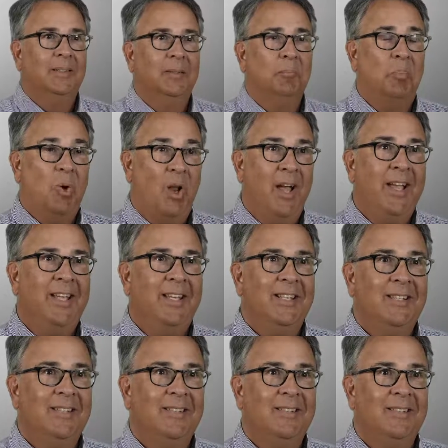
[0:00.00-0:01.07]

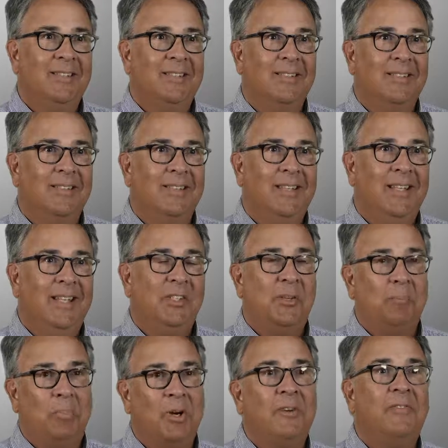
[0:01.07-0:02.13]
Brian is
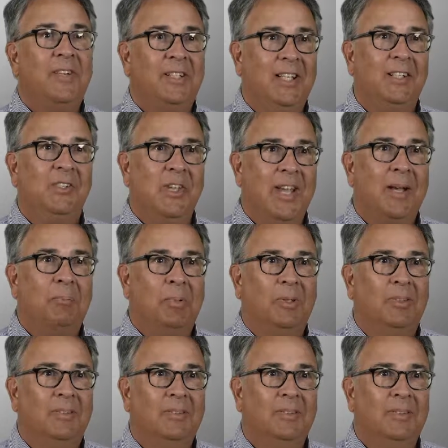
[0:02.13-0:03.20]
a perfect
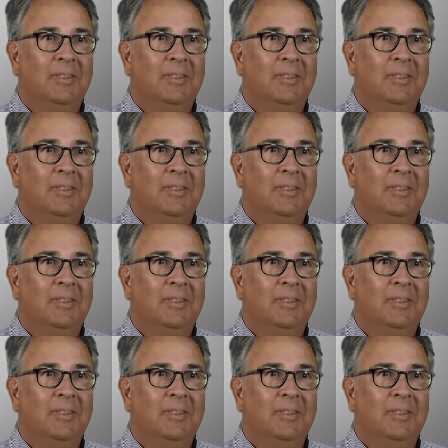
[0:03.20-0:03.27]
example